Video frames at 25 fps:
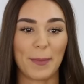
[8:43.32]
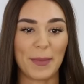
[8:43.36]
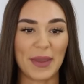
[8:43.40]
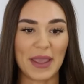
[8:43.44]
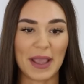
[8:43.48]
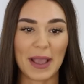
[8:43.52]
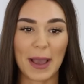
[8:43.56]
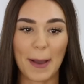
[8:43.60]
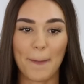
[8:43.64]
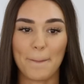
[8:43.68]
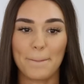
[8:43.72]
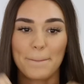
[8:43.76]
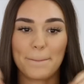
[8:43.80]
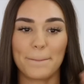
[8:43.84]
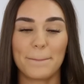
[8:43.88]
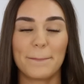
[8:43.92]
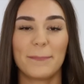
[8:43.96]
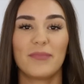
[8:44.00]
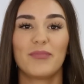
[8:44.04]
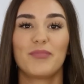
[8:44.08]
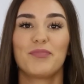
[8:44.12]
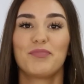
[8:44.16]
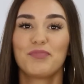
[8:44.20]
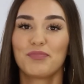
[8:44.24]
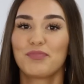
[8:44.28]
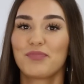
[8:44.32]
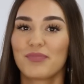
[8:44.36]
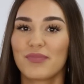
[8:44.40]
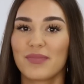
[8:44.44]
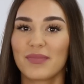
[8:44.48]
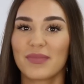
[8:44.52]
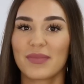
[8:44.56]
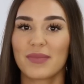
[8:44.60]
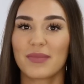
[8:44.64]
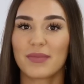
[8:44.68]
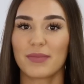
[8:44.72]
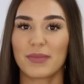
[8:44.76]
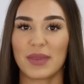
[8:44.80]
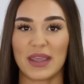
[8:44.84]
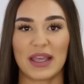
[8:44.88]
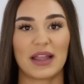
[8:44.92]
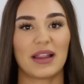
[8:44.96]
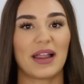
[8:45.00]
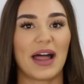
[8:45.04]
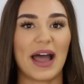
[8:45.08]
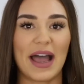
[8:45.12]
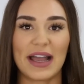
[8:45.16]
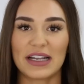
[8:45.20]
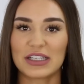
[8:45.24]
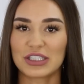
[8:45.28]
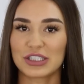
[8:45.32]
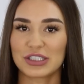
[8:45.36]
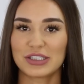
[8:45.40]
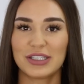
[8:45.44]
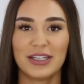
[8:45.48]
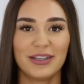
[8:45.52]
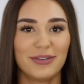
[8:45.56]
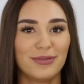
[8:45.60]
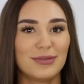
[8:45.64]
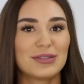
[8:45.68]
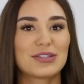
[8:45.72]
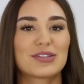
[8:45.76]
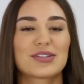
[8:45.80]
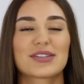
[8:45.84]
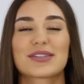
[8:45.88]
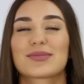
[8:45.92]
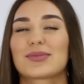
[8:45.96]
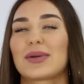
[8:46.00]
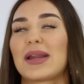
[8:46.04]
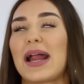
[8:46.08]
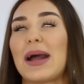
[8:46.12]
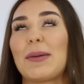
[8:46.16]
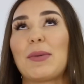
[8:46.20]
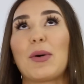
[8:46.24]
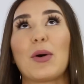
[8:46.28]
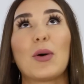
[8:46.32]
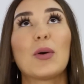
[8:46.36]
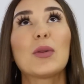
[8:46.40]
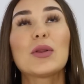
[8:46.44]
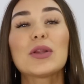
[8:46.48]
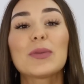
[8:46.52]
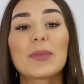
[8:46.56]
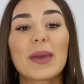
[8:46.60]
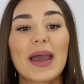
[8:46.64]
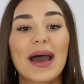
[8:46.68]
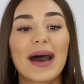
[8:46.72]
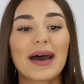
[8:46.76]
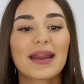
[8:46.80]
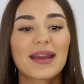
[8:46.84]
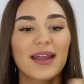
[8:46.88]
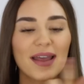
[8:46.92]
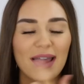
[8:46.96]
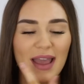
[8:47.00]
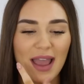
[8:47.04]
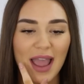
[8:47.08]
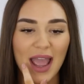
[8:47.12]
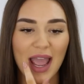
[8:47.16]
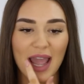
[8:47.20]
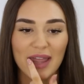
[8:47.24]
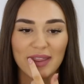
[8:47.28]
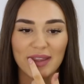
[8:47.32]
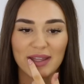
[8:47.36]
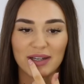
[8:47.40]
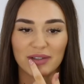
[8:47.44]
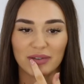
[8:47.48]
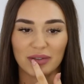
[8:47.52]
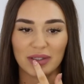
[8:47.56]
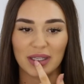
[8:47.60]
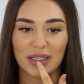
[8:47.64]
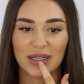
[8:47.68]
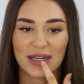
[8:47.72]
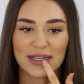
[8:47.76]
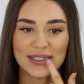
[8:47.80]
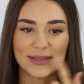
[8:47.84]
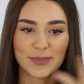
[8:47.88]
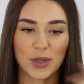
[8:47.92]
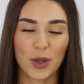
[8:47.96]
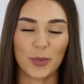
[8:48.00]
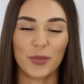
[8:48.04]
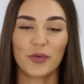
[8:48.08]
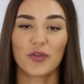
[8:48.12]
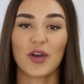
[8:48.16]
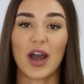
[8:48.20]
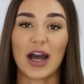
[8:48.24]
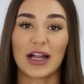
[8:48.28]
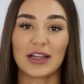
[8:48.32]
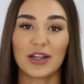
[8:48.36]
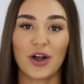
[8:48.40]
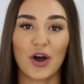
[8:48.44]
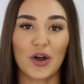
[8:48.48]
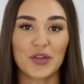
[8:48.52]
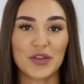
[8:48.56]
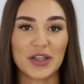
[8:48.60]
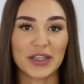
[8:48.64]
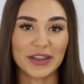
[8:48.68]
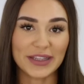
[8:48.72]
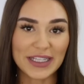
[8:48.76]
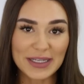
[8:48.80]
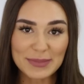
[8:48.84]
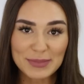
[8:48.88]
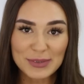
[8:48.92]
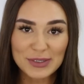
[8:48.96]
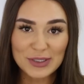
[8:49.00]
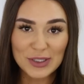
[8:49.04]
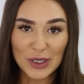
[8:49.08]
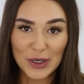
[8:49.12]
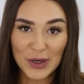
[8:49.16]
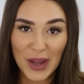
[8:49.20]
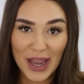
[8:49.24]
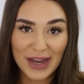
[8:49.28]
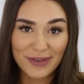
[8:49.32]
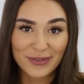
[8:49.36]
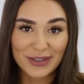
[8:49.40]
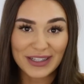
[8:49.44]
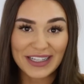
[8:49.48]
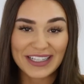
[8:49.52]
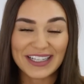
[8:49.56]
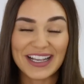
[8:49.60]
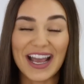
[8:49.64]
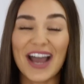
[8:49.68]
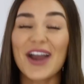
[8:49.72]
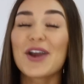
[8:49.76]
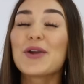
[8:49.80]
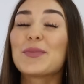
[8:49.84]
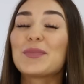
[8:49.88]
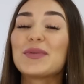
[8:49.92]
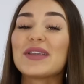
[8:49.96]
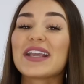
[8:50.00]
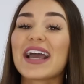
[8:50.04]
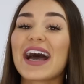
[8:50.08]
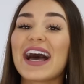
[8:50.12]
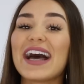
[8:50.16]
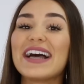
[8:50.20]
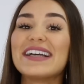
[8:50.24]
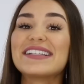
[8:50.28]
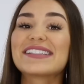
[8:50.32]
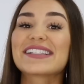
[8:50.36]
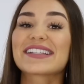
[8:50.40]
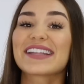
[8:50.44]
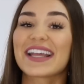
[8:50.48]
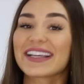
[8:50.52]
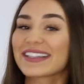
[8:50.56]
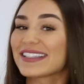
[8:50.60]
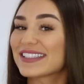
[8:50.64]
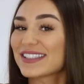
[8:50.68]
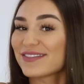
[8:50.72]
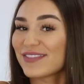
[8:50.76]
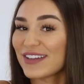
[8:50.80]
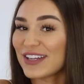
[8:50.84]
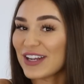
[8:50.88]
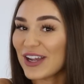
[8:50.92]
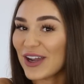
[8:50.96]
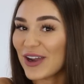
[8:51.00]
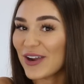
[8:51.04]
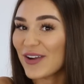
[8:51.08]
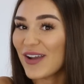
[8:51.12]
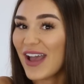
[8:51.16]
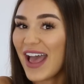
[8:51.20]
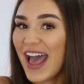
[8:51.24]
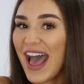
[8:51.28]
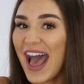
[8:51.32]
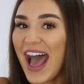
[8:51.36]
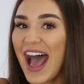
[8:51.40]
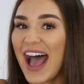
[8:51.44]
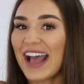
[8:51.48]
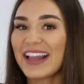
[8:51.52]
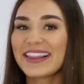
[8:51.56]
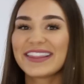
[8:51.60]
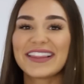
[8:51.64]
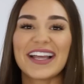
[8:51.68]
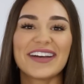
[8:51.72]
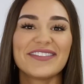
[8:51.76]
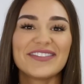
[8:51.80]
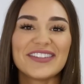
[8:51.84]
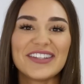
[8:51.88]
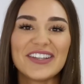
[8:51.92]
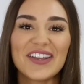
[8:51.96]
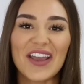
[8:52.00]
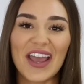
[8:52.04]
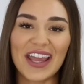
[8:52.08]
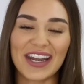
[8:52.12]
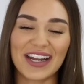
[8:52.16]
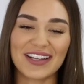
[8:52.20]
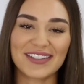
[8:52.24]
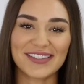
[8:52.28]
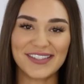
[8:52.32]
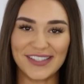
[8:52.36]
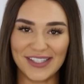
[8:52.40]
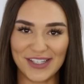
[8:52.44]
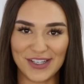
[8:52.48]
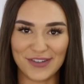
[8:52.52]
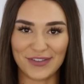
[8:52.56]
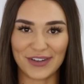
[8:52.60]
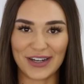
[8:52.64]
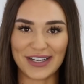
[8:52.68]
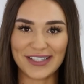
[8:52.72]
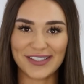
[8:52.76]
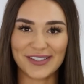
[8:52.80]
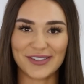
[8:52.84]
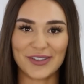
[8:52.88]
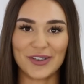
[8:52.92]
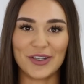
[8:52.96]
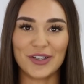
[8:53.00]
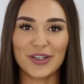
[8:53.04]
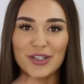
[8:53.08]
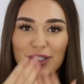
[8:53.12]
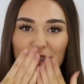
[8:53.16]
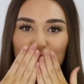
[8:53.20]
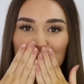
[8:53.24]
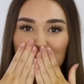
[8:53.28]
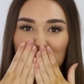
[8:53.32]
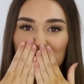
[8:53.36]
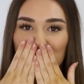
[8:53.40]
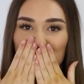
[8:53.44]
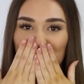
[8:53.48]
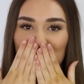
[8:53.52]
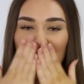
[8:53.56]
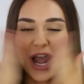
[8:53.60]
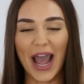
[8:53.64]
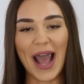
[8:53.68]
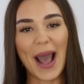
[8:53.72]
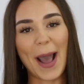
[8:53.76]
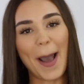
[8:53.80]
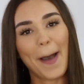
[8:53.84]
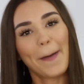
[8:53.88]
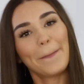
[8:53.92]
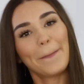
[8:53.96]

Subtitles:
a big lash, which is what I'm all about, and then a really nice pop of color on the lips. So I really hope you guys like this video. I love you and I'll see you very soon. Mwah.